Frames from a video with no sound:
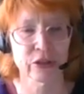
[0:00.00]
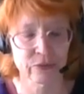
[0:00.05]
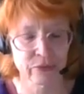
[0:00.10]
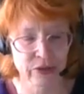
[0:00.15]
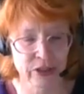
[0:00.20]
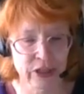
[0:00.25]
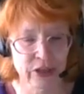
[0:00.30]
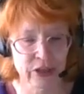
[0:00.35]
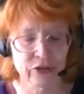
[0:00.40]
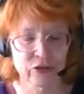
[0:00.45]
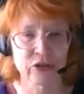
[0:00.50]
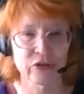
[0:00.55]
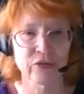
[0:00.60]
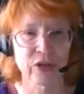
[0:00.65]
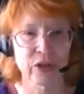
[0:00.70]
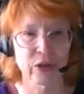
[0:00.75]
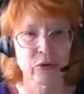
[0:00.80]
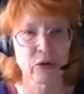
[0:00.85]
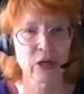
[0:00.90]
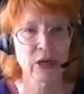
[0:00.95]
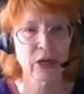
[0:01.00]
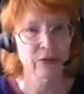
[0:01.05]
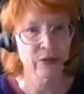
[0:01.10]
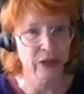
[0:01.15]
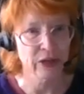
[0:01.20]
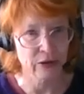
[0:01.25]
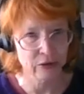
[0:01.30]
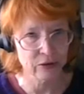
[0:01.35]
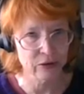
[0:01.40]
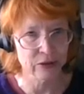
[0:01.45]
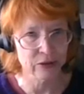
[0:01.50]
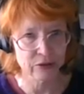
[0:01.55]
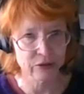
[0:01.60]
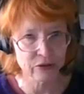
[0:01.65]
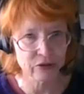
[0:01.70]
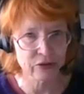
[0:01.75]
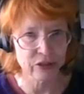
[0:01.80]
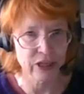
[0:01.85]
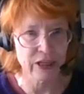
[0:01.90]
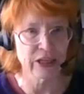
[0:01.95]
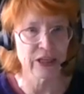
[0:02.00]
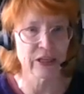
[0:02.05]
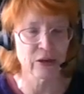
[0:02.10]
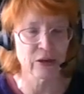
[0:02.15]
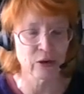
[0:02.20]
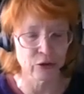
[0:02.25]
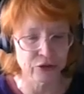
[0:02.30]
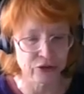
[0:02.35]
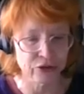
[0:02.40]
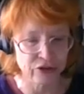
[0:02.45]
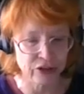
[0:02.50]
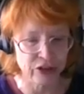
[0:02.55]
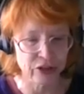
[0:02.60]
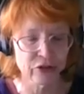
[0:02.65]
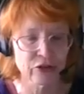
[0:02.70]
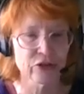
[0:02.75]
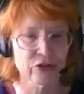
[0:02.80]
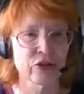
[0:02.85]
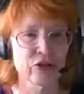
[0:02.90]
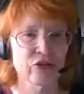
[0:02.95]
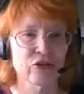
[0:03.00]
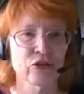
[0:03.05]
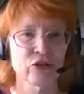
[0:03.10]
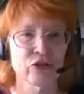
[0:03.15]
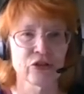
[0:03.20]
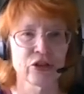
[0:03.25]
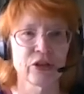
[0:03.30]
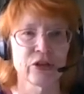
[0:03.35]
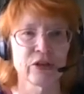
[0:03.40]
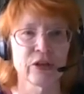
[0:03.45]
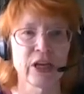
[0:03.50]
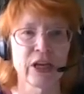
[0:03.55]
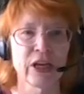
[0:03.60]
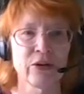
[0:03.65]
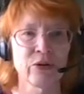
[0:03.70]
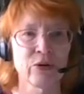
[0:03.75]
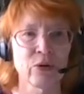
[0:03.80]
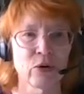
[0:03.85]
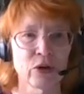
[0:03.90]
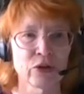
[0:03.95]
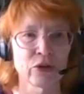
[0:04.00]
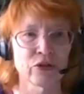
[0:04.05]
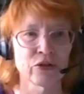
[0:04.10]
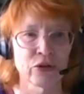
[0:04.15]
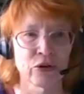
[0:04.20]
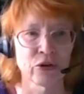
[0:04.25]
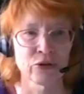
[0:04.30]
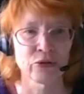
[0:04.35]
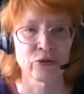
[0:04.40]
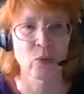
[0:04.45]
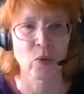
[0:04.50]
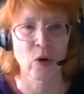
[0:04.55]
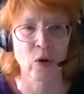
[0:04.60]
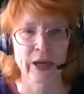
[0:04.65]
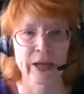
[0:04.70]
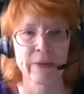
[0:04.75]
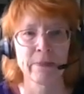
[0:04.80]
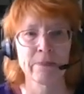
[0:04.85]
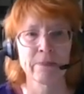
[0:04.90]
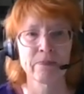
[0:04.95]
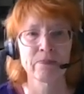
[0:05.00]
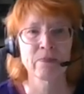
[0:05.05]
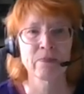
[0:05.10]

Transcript: the interview, and it got us into discussion in quite a nice way.